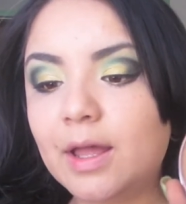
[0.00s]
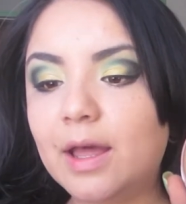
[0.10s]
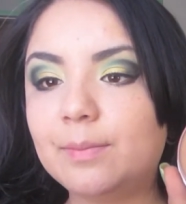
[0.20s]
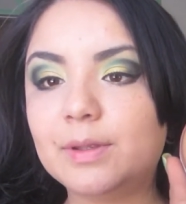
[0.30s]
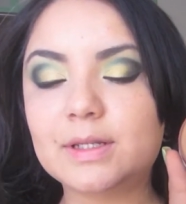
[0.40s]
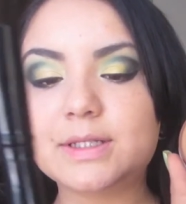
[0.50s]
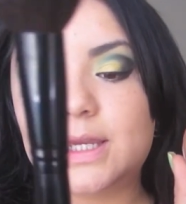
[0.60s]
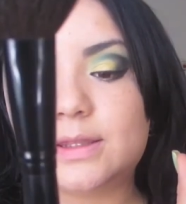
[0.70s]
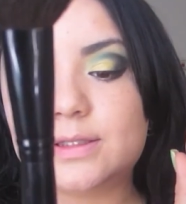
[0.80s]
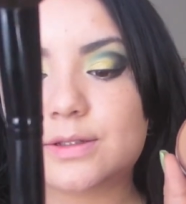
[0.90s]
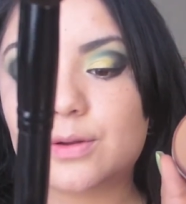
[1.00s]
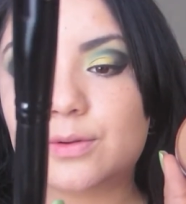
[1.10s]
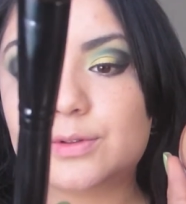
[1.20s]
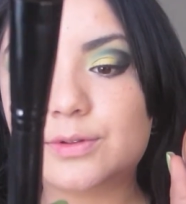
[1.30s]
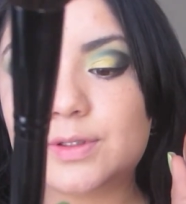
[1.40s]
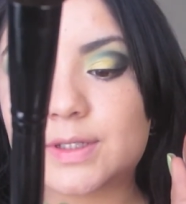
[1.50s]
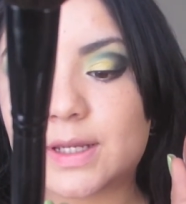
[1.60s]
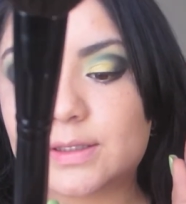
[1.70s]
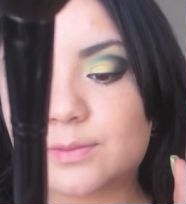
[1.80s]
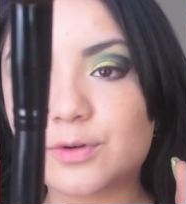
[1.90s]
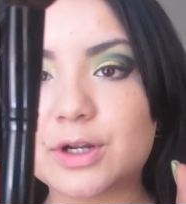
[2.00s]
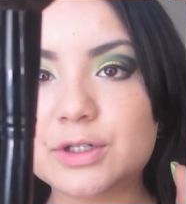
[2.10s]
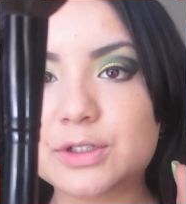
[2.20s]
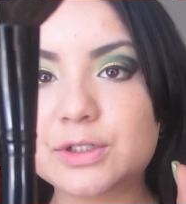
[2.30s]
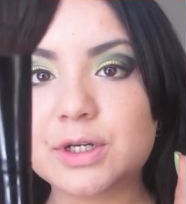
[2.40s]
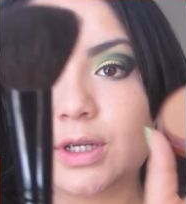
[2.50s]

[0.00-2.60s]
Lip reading: I'm going to take this Costal Scents brush.